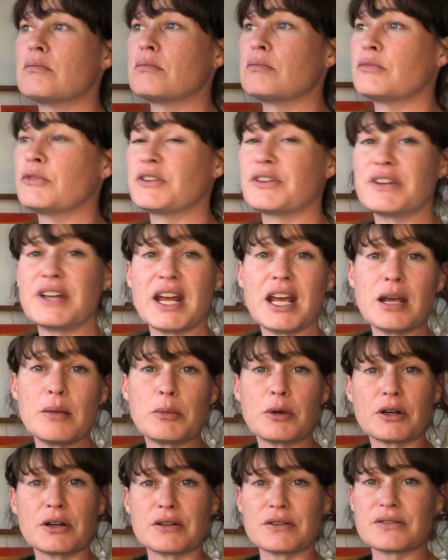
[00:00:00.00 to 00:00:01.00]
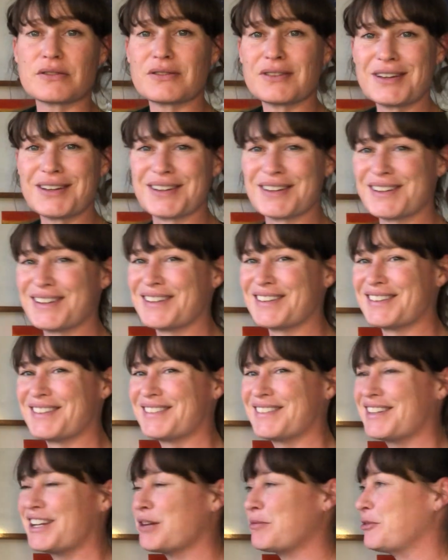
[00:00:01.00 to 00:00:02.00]
with neighbors.
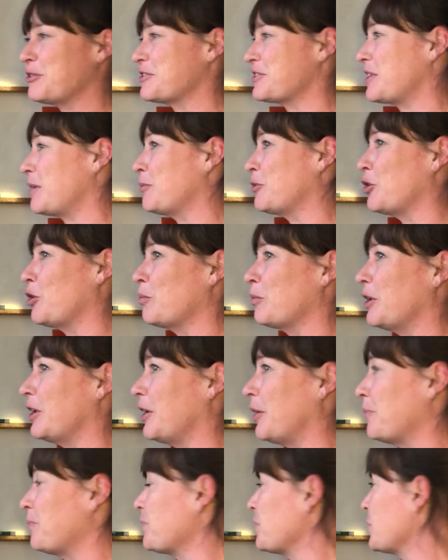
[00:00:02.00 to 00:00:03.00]
Neighbors coming home right now.